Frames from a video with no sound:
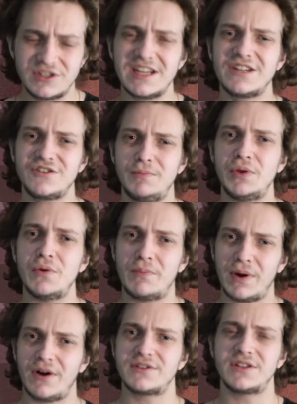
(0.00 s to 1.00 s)
distribute
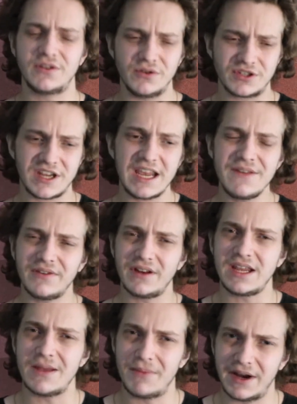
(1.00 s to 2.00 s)
particles
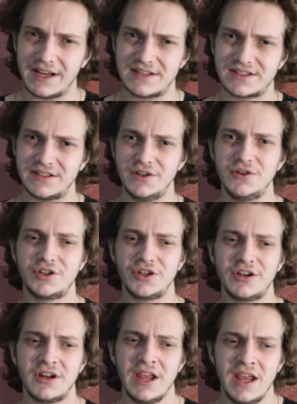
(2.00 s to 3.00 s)
evenly among its
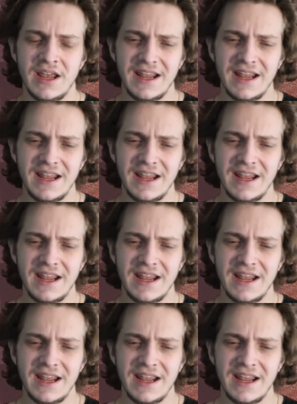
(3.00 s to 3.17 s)
solution,